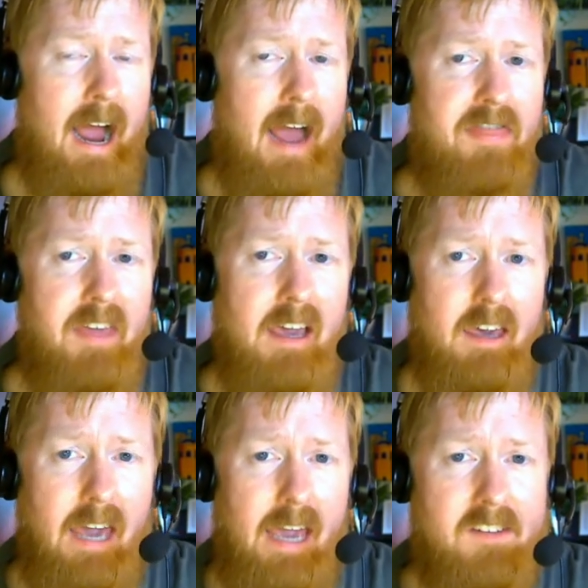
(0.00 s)
think
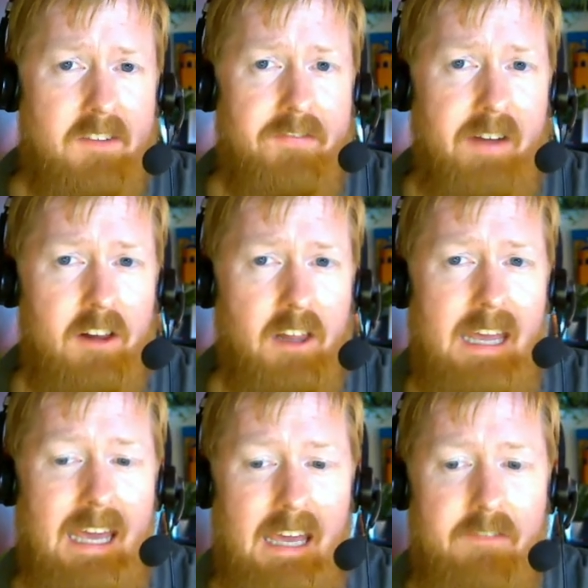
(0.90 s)
it's a fairly
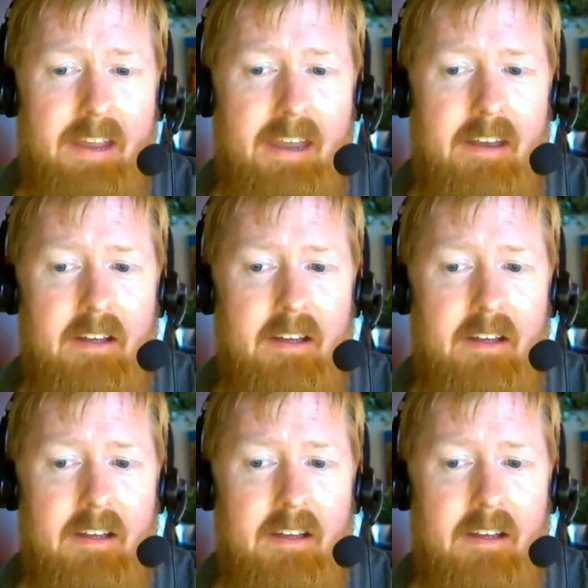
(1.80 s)
even